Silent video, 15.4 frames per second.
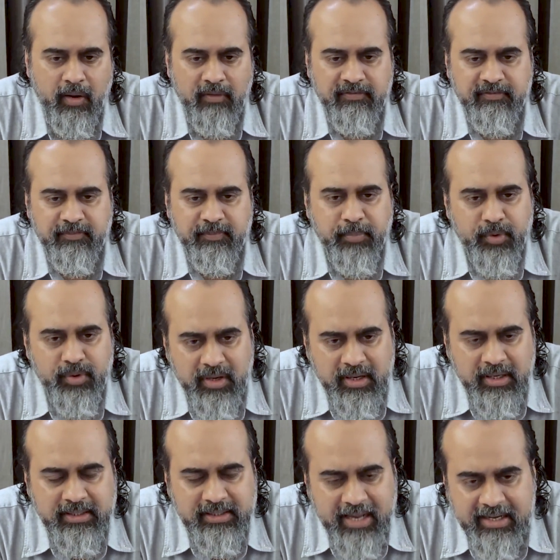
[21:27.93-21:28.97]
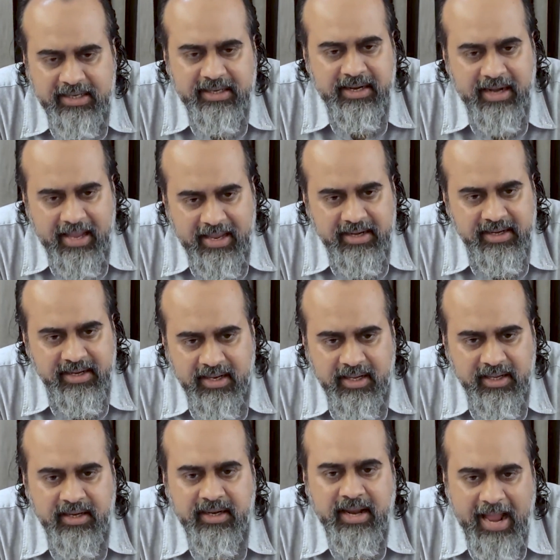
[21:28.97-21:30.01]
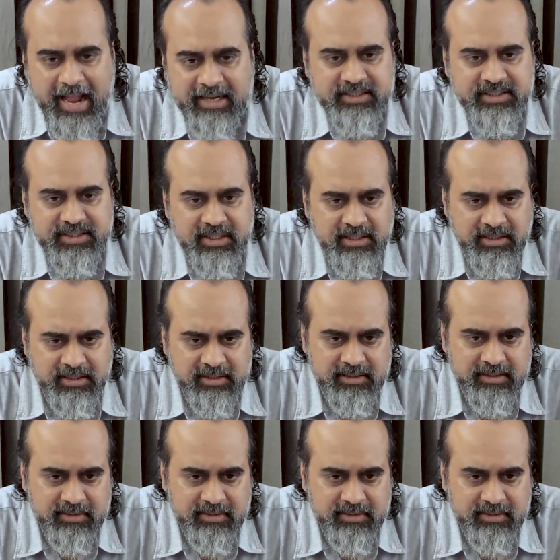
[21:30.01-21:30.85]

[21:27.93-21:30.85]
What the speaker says: of putting that clarity in action?